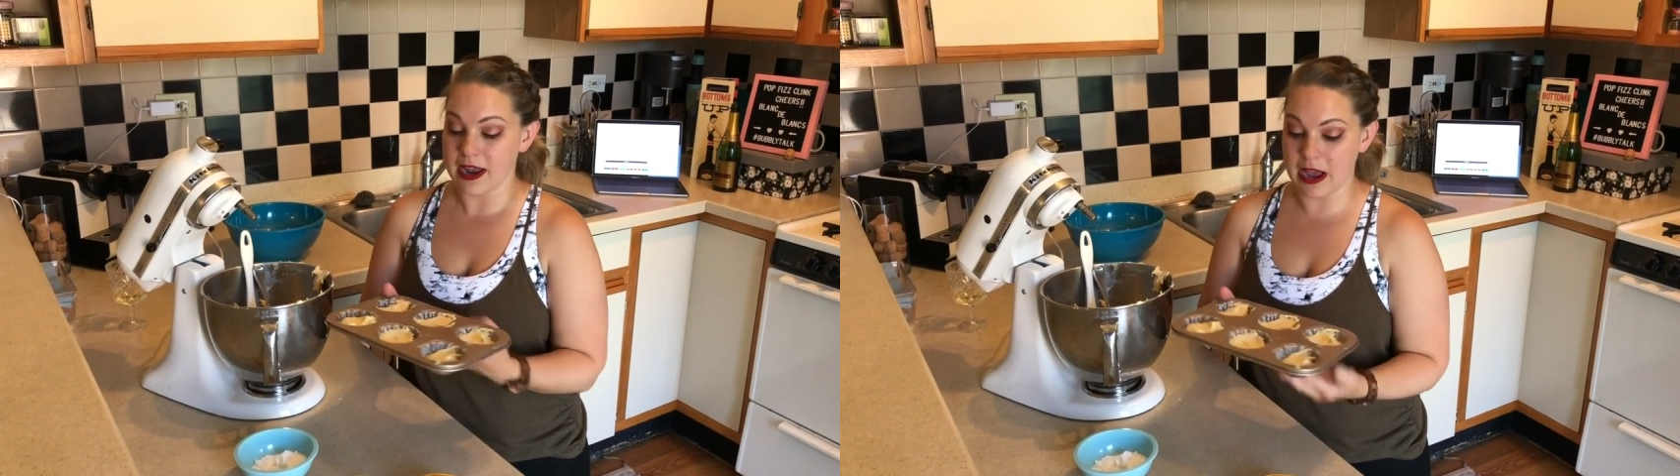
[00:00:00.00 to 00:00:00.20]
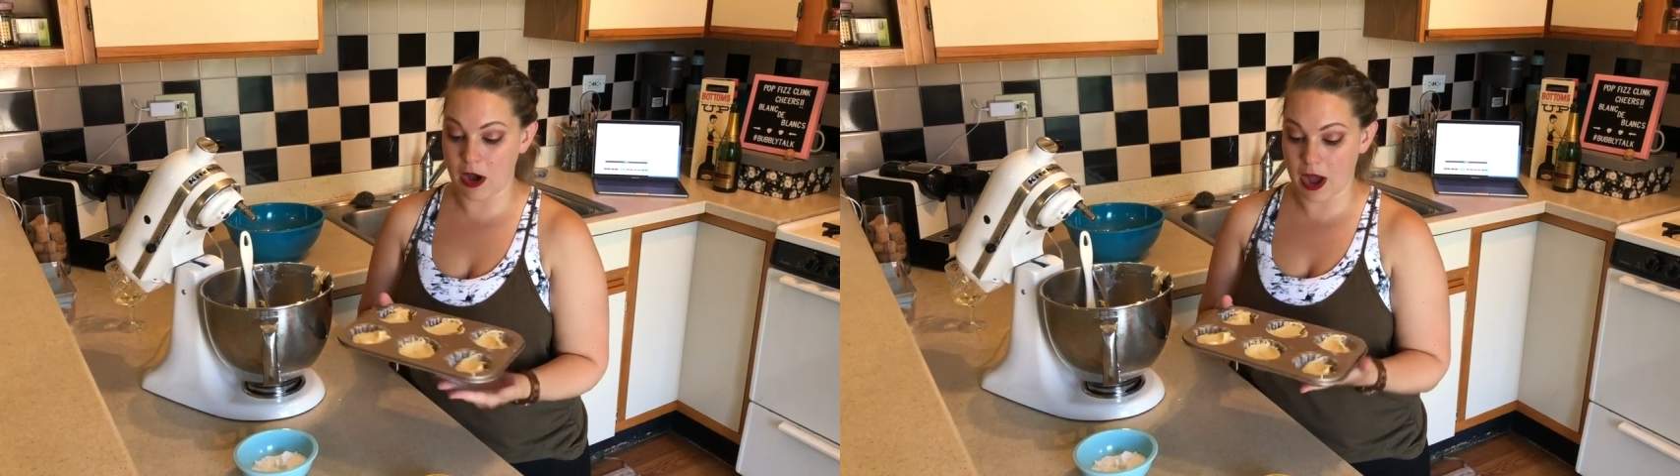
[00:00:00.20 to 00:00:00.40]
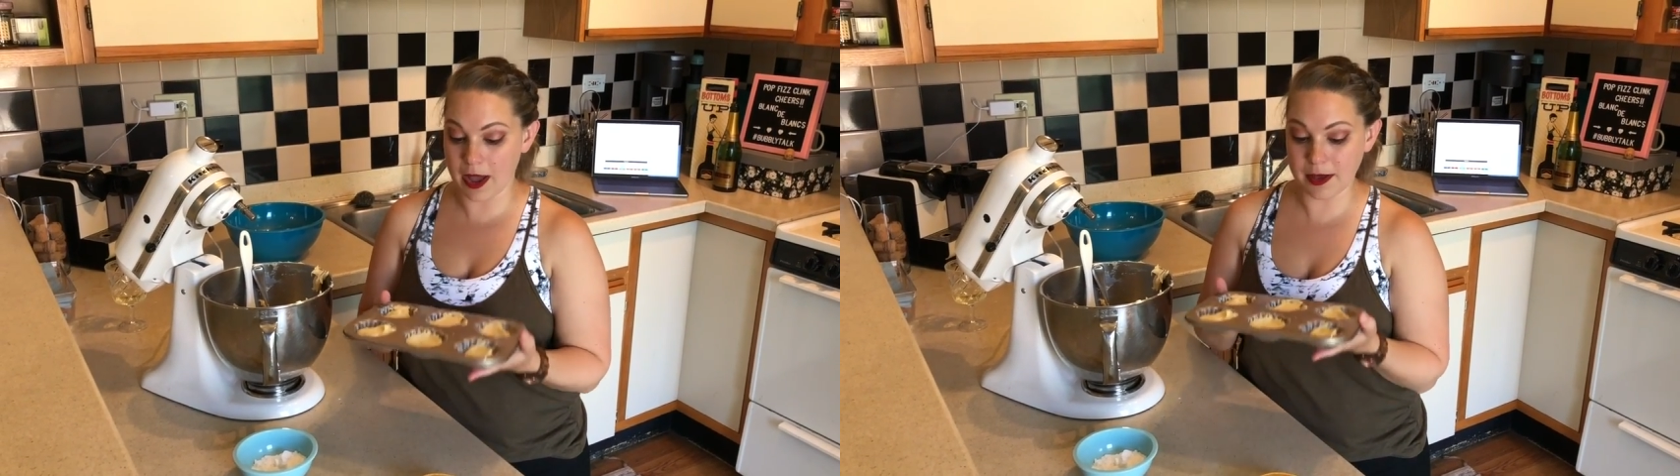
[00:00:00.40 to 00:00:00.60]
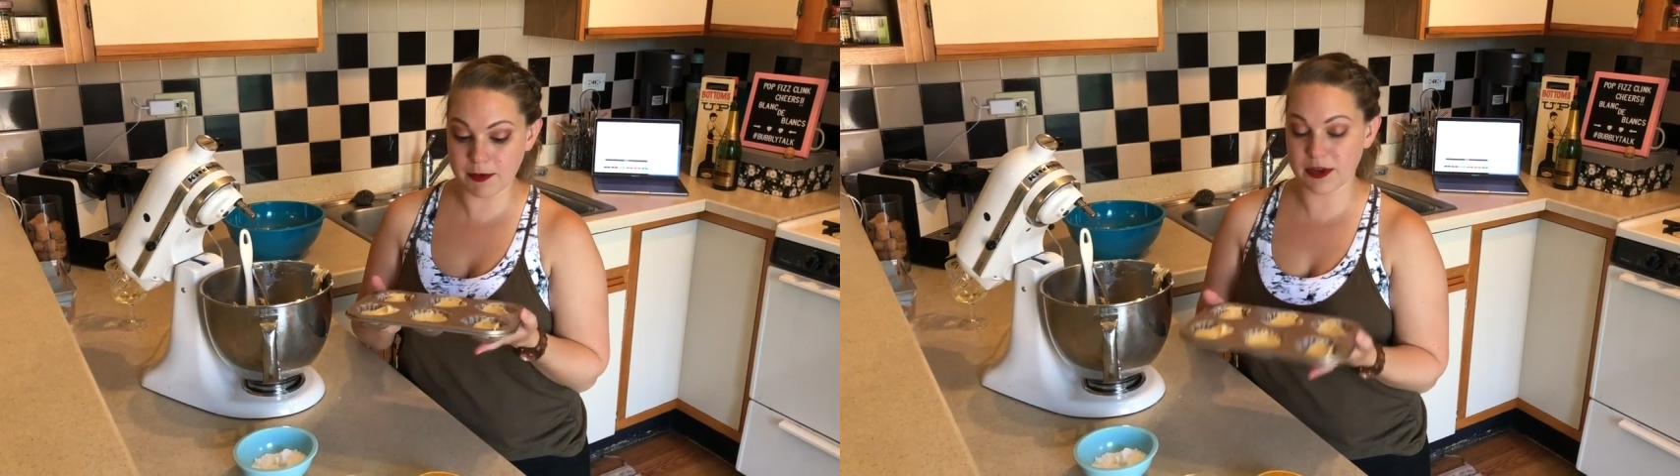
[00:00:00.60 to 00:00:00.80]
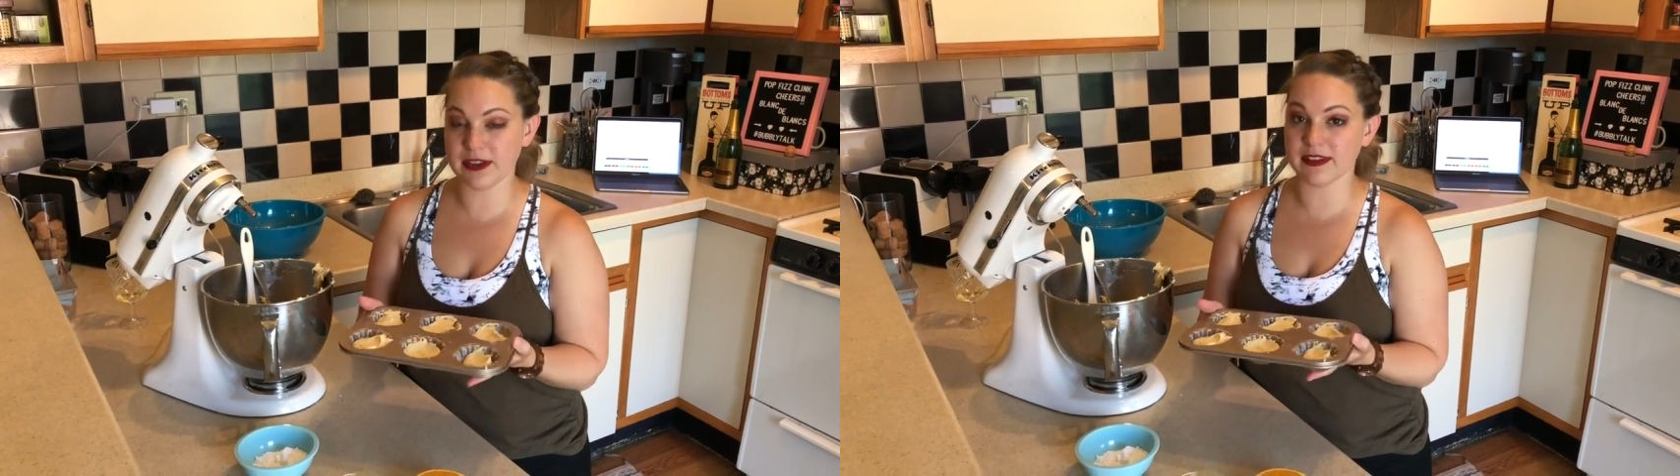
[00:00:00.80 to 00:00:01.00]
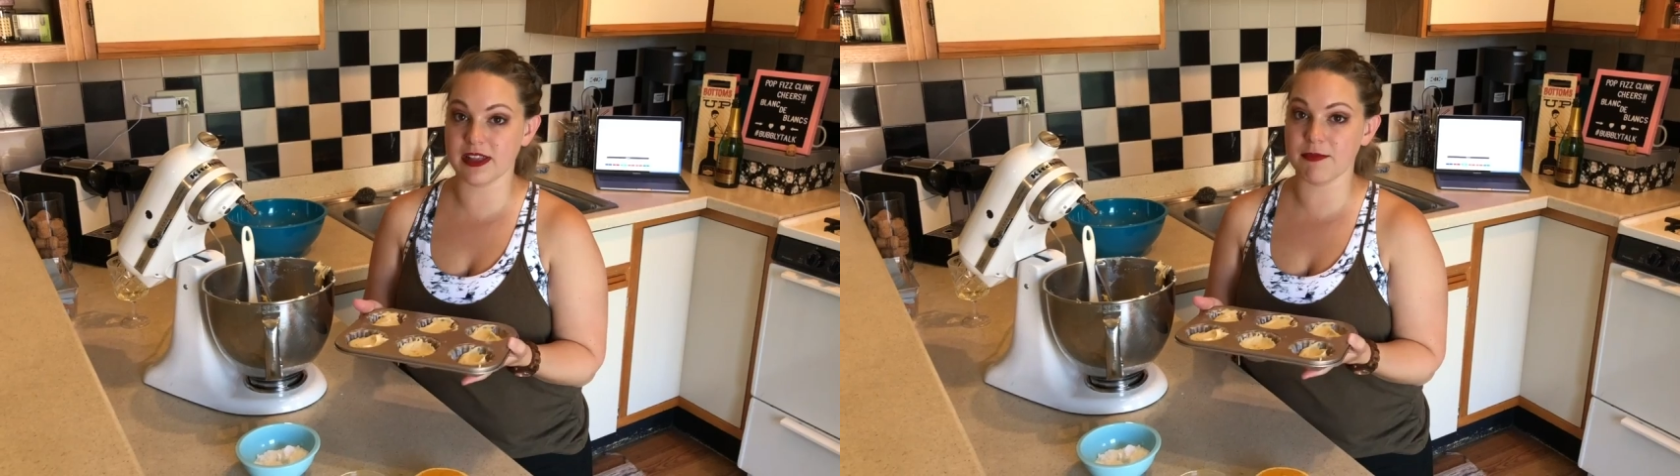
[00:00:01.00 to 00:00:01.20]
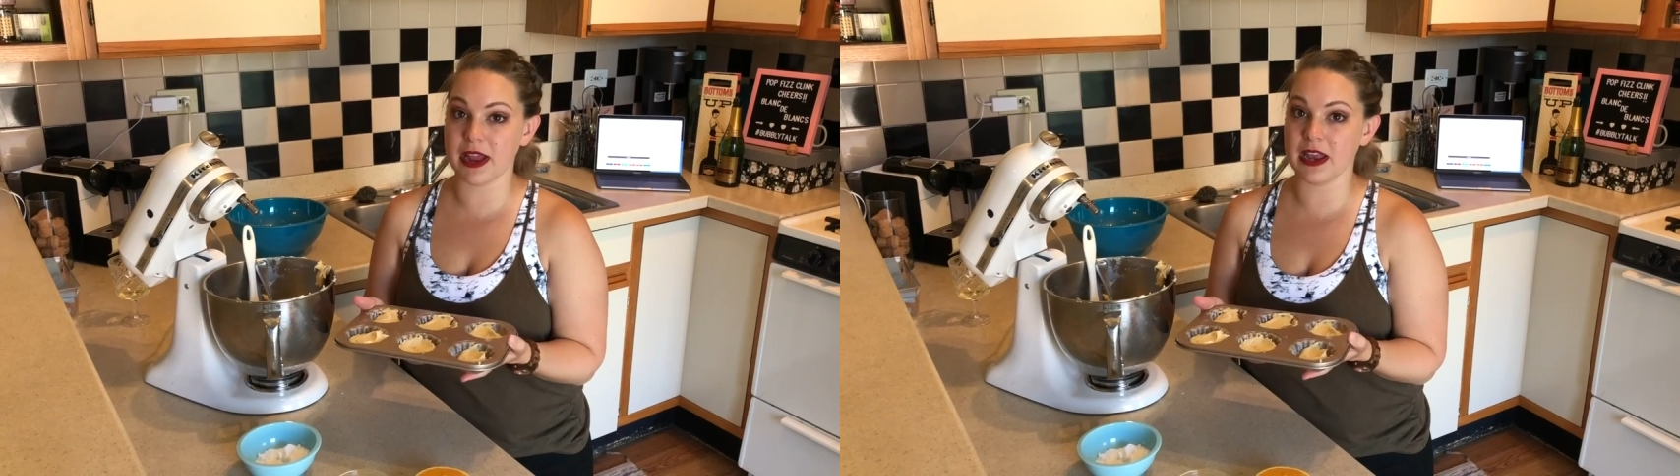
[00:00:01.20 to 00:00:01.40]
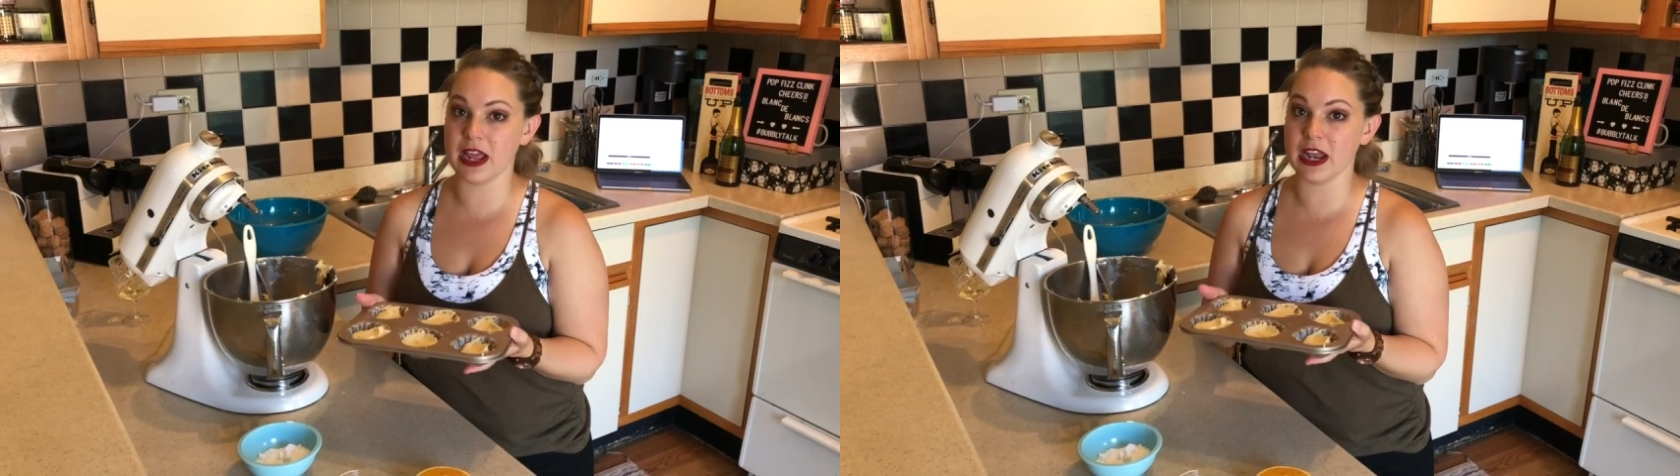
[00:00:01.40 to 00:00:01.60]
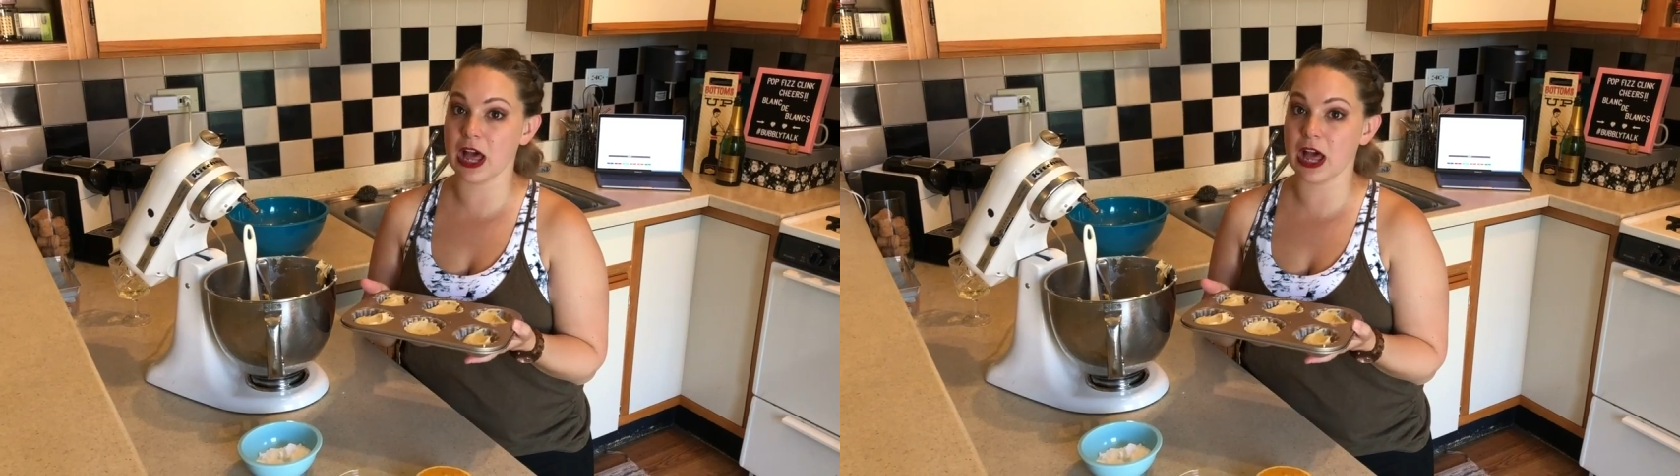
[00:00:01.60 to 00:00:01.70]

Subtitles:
Now I'm going to leave mine